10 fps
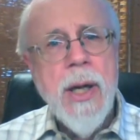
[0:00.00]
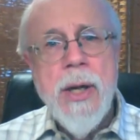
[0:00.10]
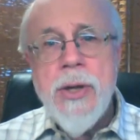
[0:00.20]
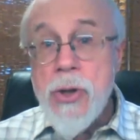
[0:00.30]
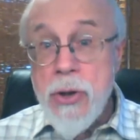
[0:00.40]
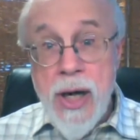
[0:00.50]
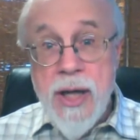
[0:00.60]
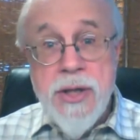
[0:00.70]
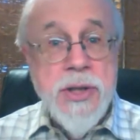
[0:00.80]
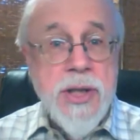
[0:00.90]
So you
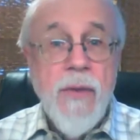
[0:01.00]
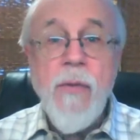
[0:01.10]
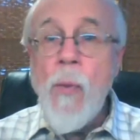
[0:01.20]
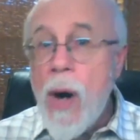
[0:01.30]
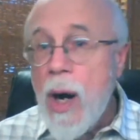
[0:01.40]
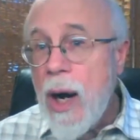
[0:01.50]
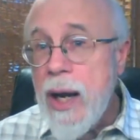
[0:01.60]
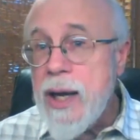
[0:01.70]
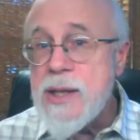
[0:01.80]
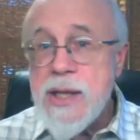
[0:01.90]
ask yourself, why
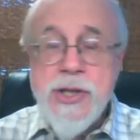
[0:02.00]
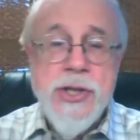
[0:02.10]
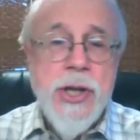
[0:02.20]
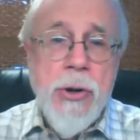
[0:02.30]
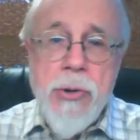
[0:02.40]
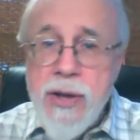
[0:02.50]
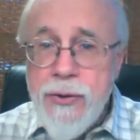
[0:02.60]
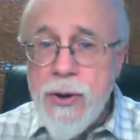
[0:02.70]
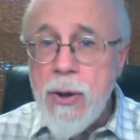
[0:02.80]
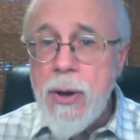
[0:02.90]
is it so
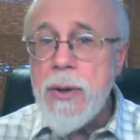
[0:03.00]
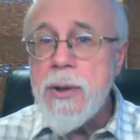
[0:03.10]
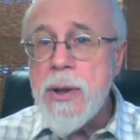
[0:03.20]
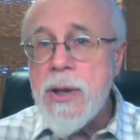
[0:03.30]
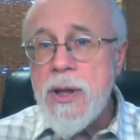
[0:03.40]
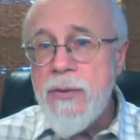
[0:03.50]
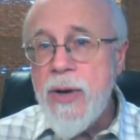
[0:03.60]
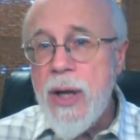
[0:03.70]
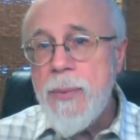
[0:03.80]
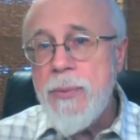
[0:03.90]
difficult to
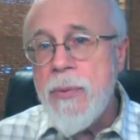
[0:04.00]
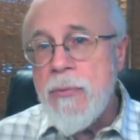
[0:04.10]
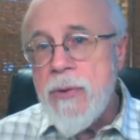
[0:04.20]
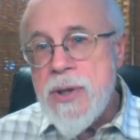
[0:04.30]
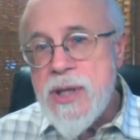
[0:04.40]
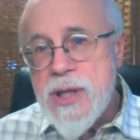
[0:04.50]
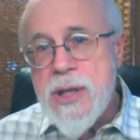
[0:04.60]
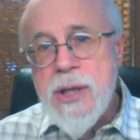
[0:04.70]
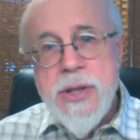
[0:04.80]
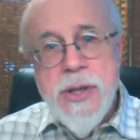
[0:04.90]
develop
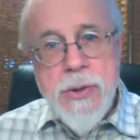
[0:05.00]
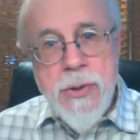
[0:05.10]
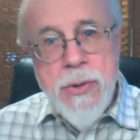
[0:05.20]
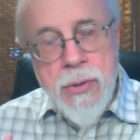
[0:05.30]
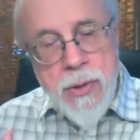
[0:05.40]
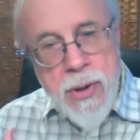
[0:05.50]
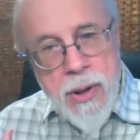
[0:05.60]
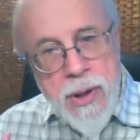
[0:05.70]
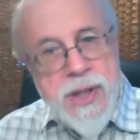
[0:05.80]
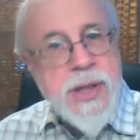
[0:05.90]
resistance to
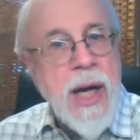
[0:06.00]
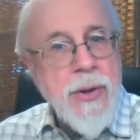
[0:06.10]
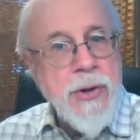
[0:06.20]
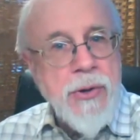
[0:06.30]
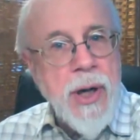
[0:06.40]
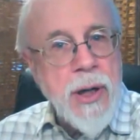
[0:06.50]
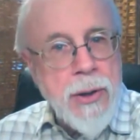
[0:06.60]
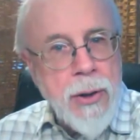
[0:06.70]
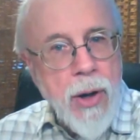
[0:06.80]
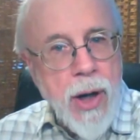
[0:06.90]
this other drug,
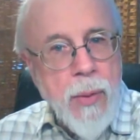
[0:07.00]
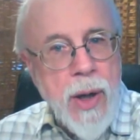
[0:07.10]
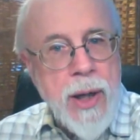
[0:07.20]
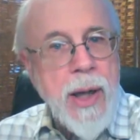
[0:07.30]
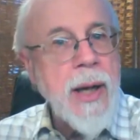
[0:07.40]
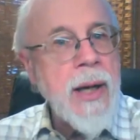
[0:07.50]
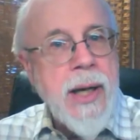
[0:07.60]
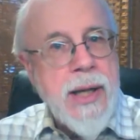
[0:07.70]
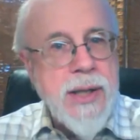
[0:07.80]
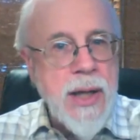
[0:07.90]
chloroquine, and
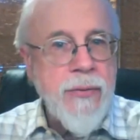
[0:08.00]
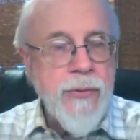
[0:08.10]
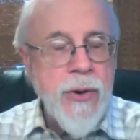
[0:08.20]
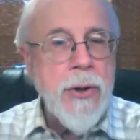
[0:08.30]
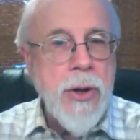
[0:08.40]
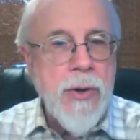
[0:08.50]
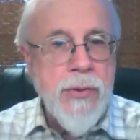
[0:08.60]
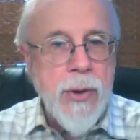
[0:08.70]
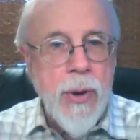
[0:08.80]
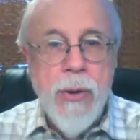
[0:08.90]
easy for
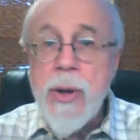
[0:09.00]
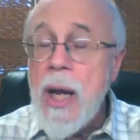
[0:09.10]
atovaquone?